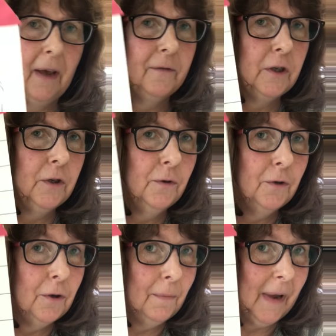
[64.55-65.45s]
You have to
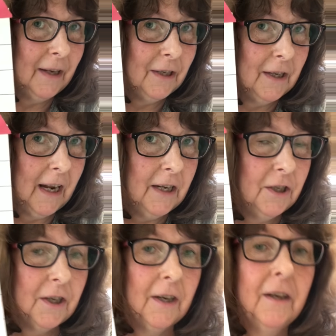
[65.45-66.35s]
use your
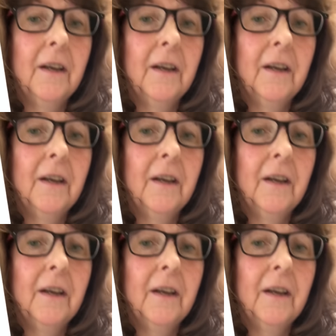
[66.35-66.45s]
imagination.